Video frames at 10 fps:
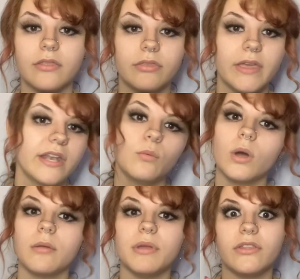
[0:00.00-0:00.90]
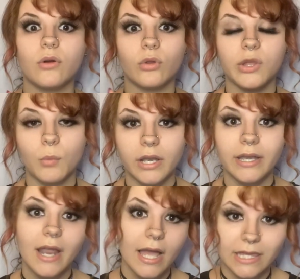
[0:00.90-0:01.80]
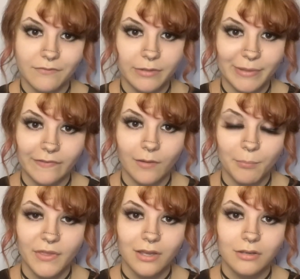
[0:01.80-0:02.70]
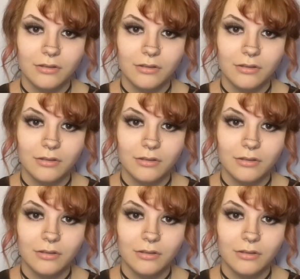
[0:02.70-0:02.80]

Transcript: they didn't want to be the only one not giving me something.